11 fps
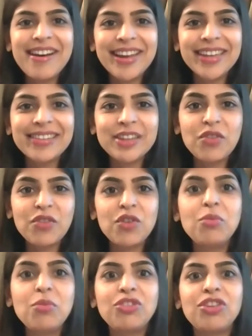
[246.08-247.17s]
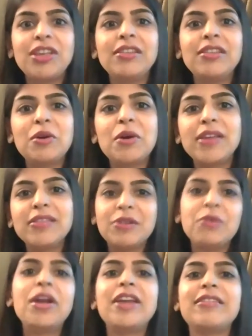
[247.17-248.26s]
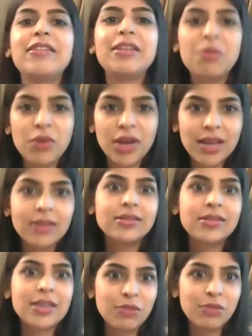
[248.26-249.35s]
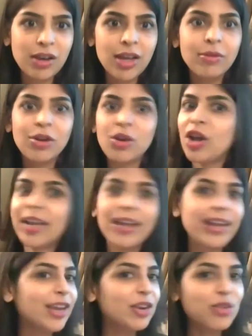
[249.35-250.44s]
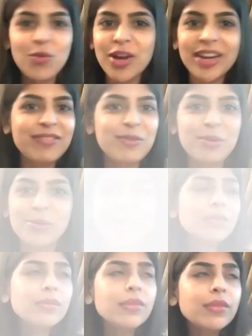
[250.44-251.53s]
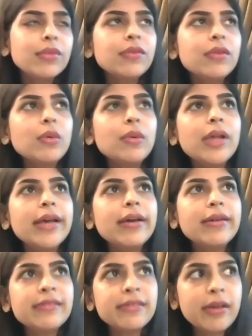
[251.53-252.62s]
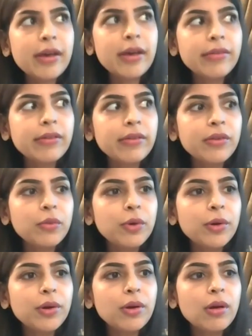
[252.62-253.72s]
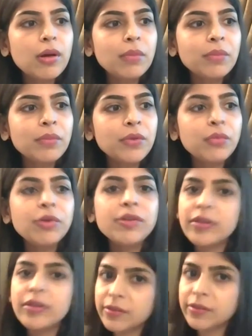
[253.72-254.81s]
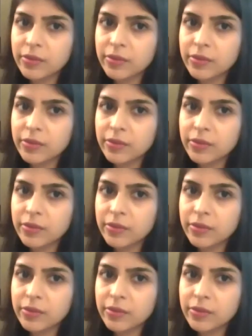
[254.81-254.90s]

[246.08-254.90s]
instead of, pushing the accelerator and the brake at the same time, and not letting it go any further. So, like I said, there were these